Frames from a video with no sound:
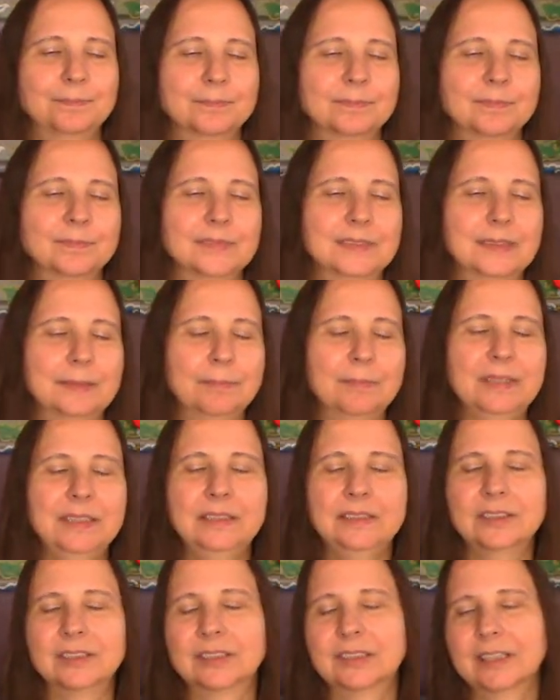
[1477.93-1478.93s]
somebody
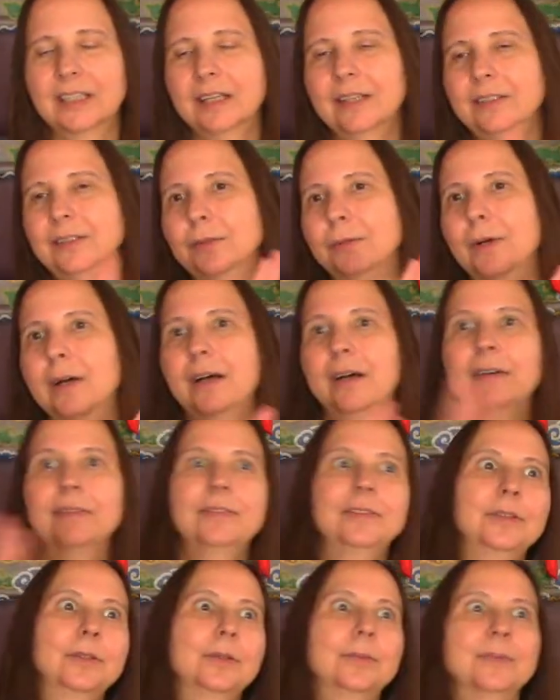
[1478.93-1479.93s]
just cut you off
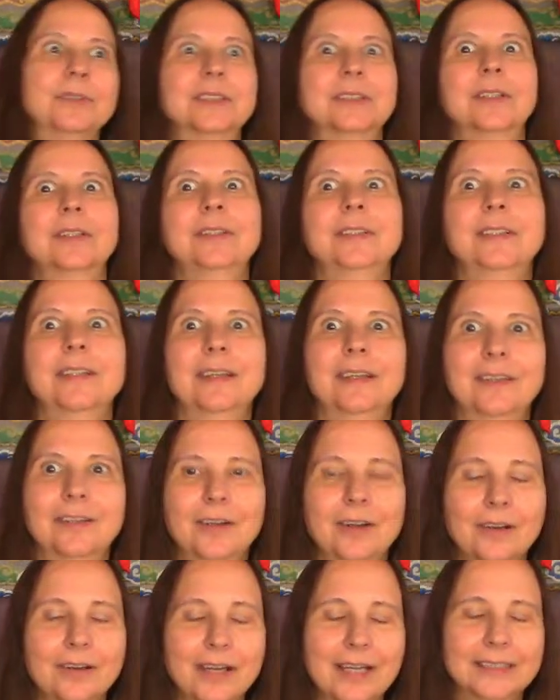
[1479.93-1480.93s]
and you almost got in a
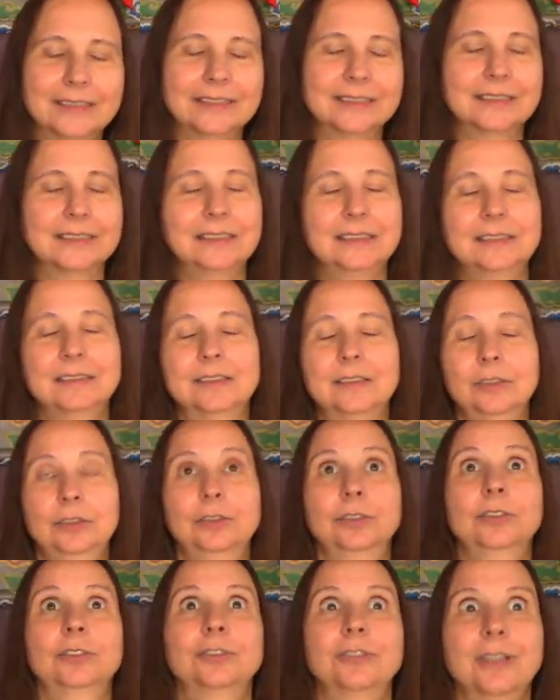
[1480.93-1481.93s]
car accident, so
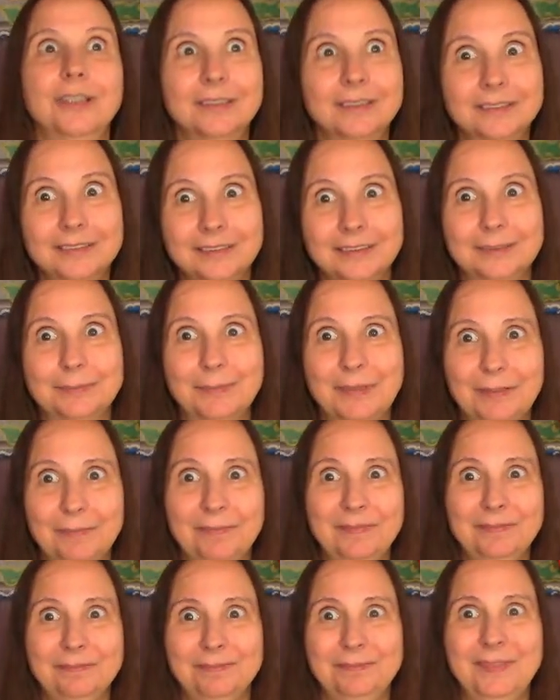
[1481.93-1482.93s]
your adrenaline's
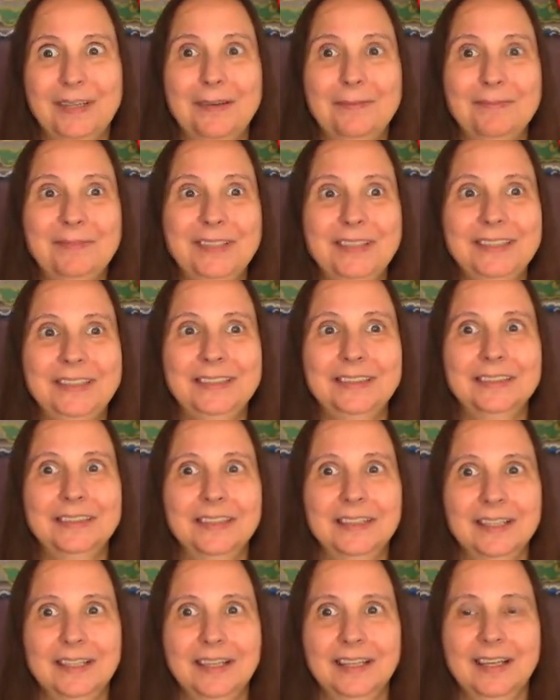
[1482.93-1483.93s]
pumping,
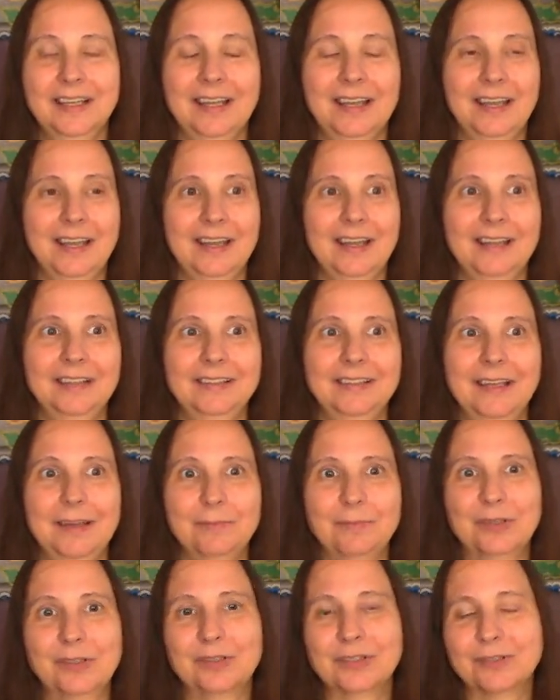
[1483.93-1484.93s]
and that
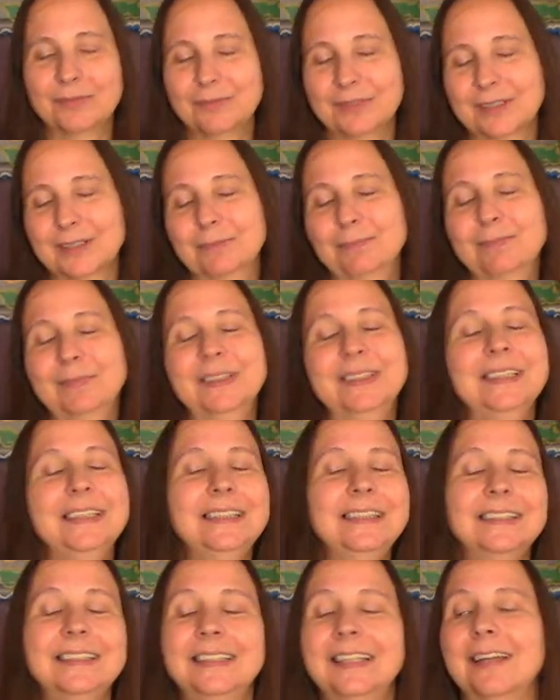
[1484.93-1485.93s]
person was
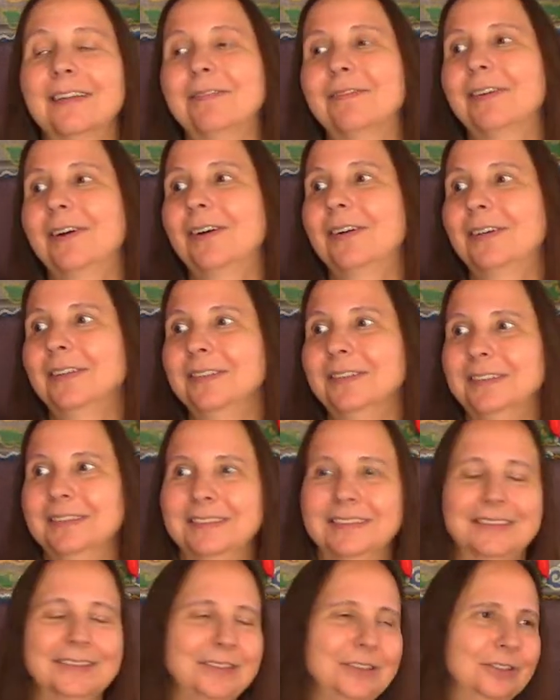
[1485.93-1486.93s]
completely at fault,
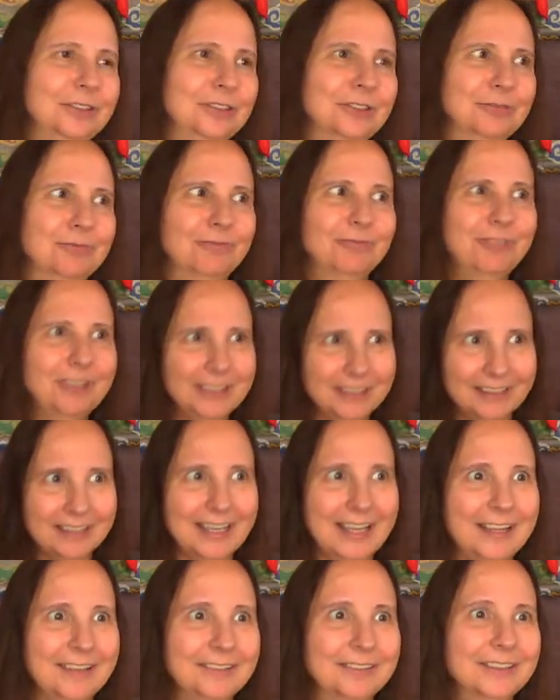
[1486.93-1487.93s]
and so you're really
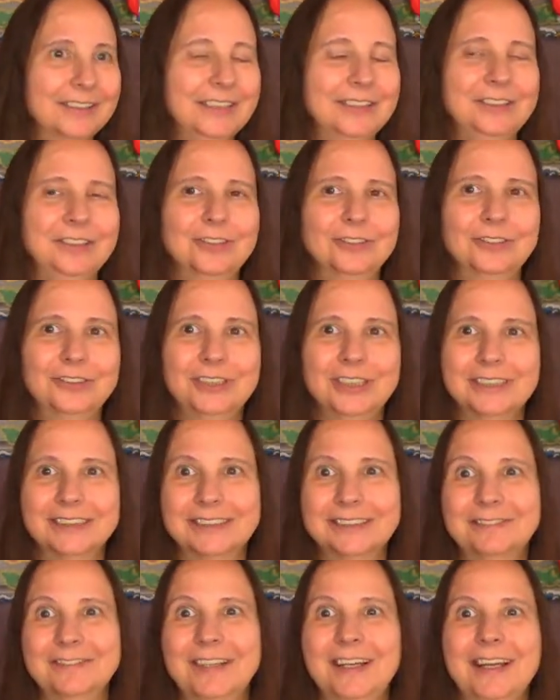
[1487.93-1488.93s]
angry and you're
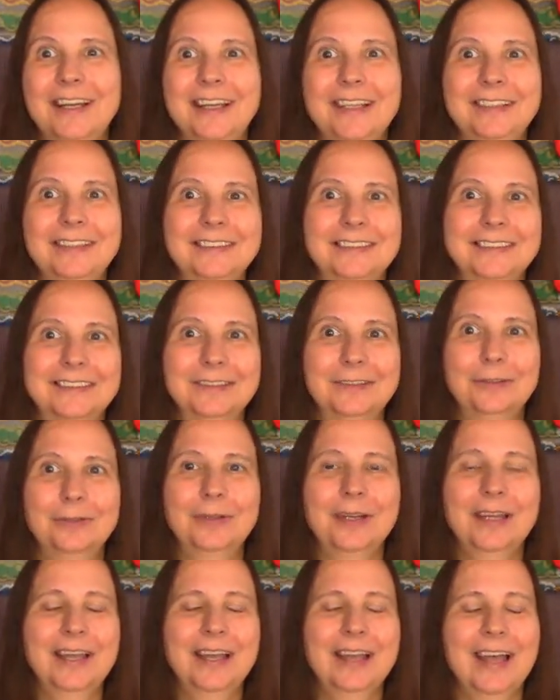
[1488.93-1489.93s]
justified, and so
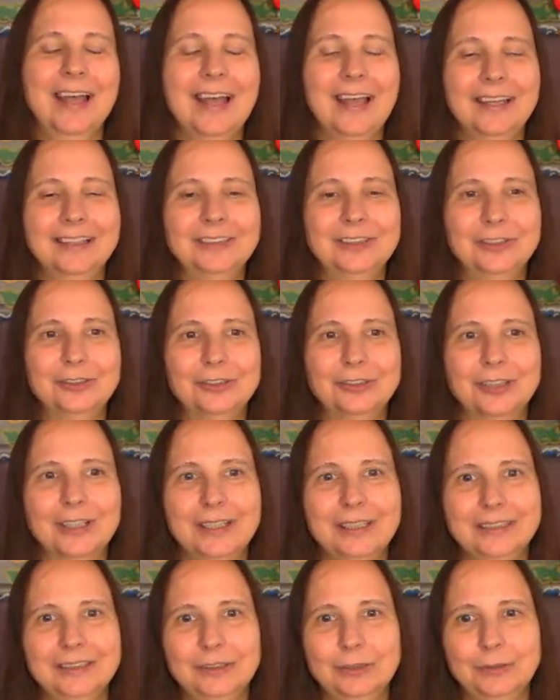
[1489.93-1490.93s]
as you're
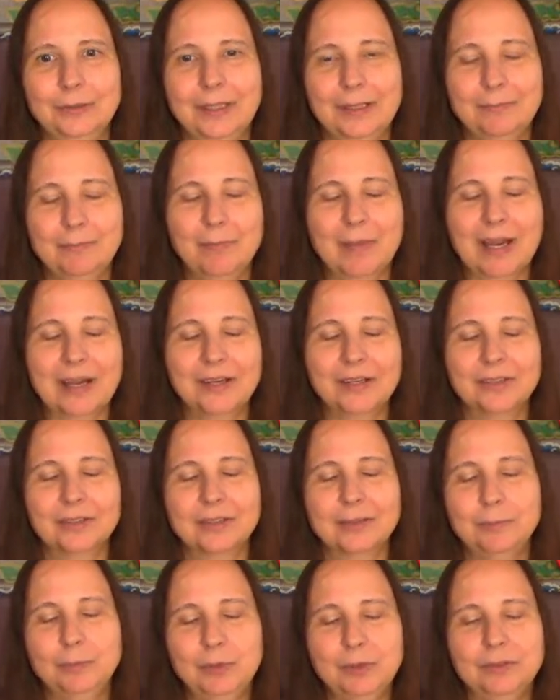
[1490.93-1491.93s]
trying to admire
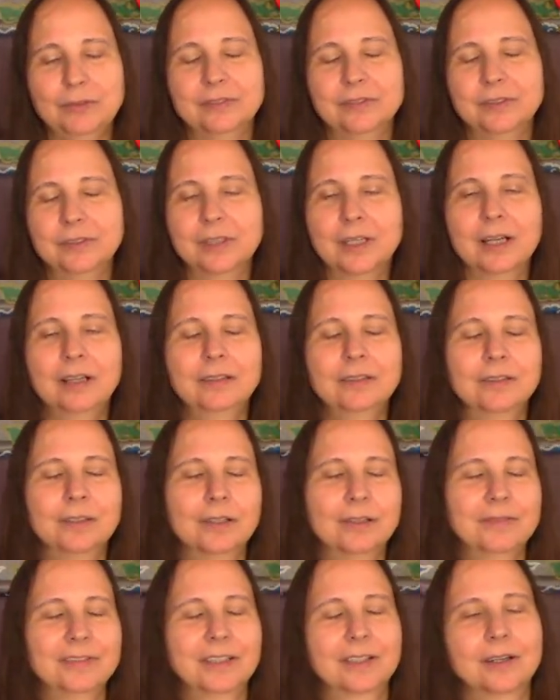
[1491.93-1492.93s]
the beautiful color
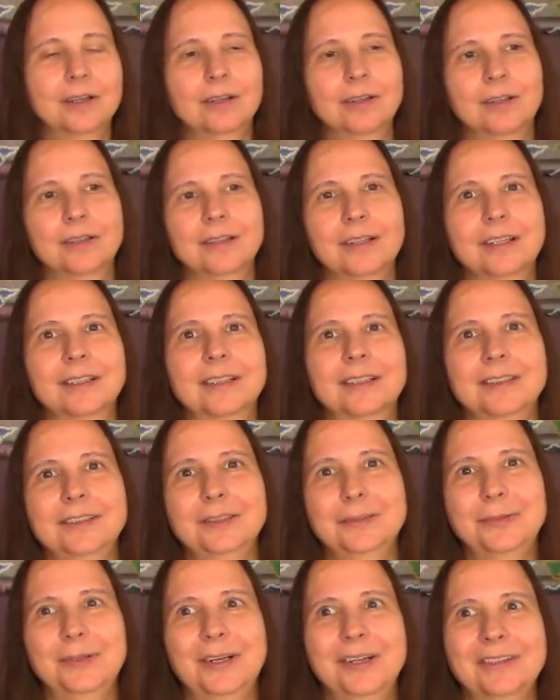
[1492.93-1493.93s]
of the car that cut
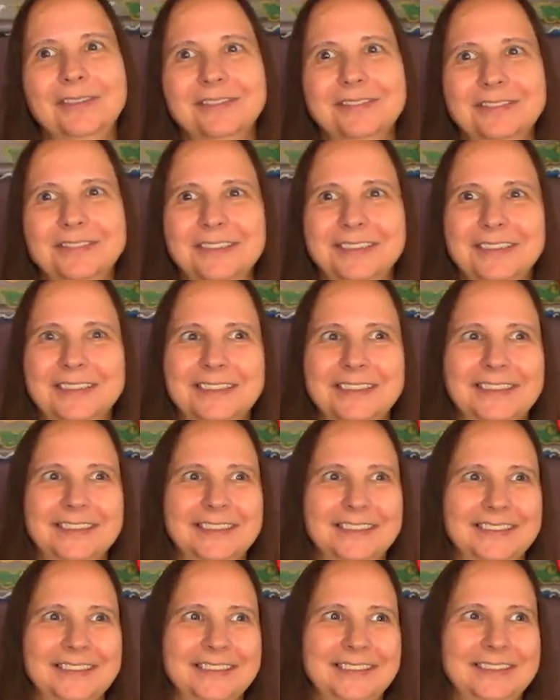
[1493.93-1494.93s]
you off,
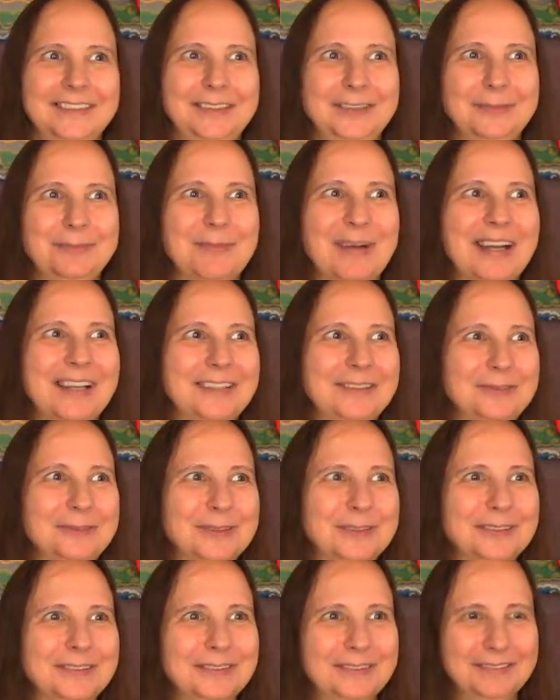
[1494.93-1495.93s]
your mind
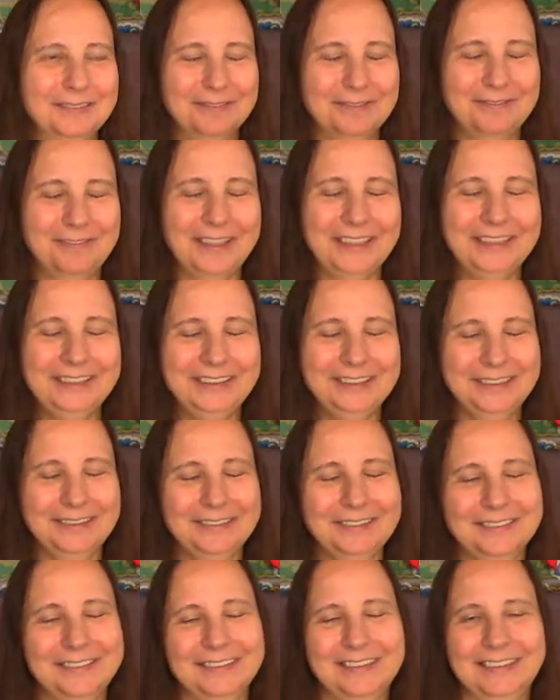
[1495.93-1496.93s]
will fight
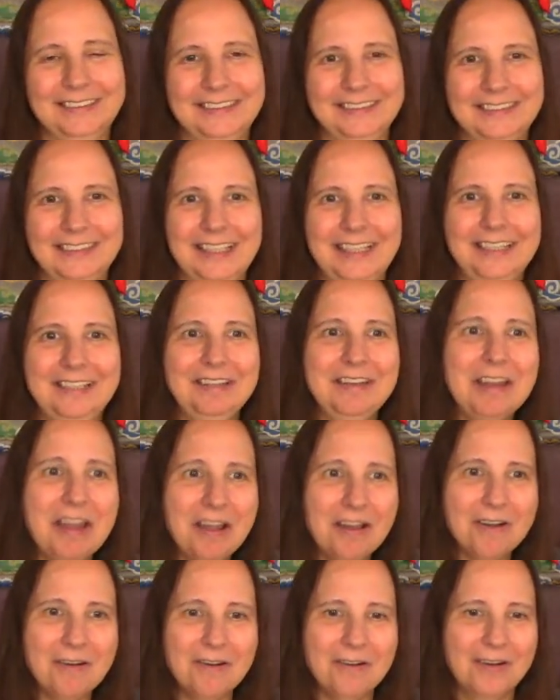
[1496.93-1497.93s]
you and say,
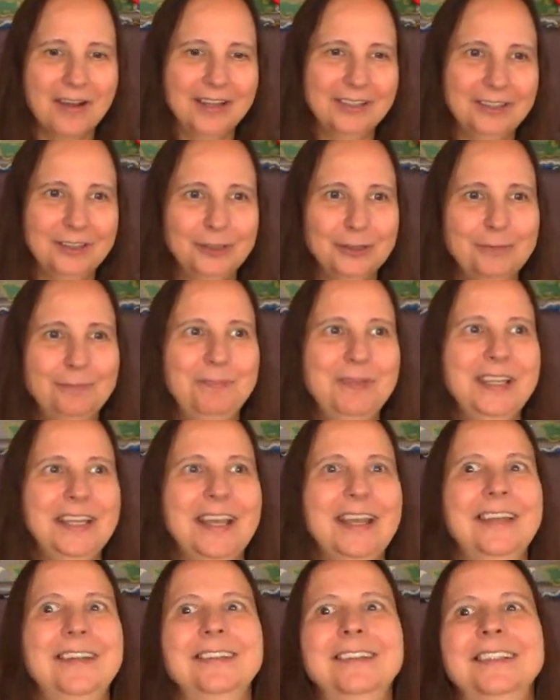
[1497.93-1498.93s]
no, I should be
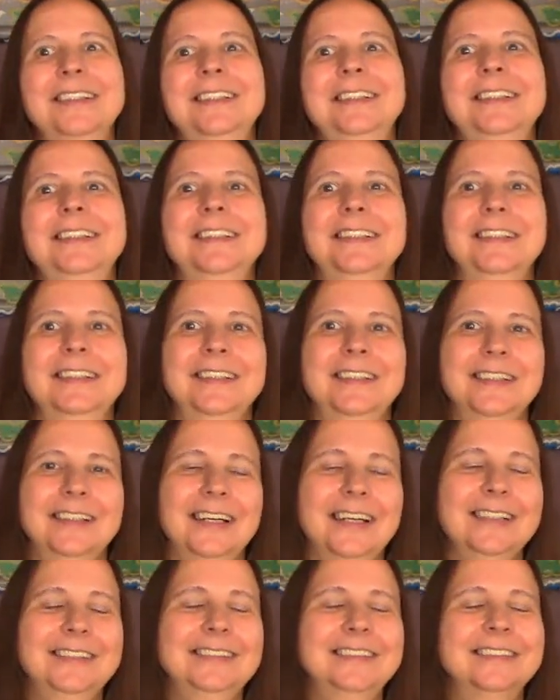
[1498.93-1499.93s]
angry.
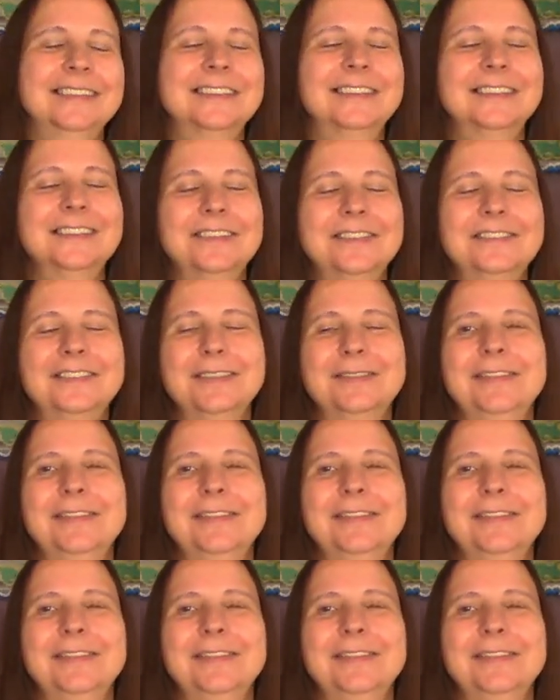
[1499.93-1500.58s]
I deserve to be